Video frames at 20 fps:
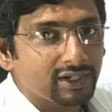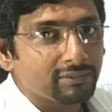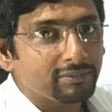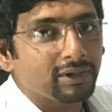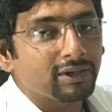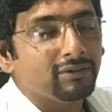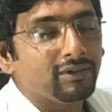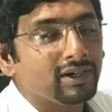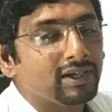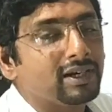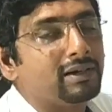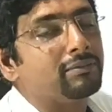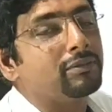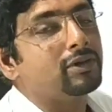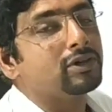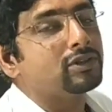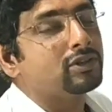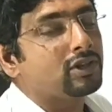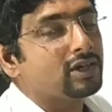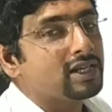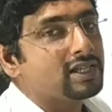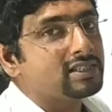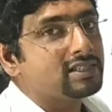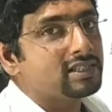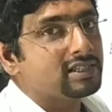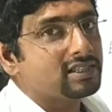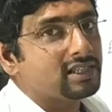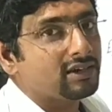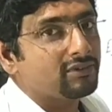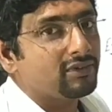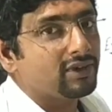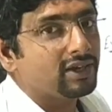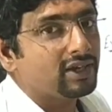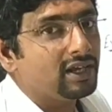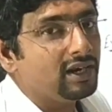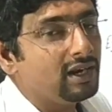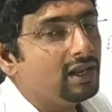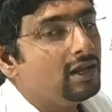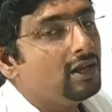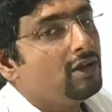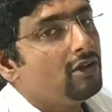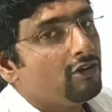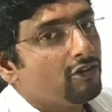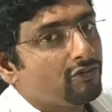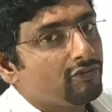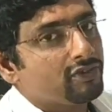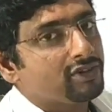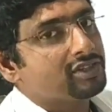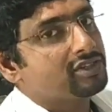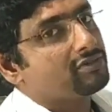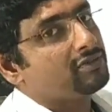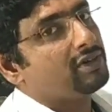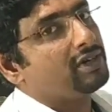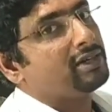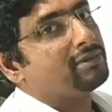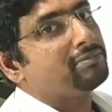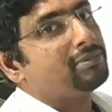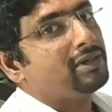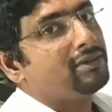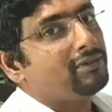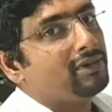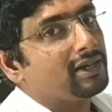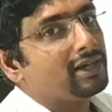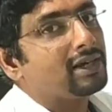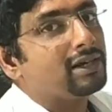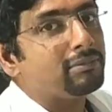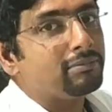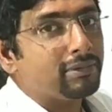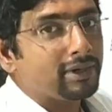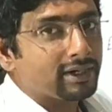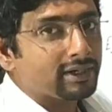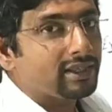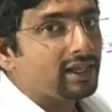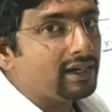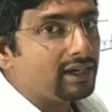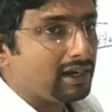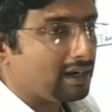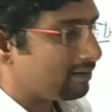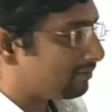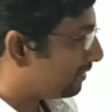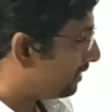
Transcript: vertebra will come, or thoracic cervical first vertebrae will come at that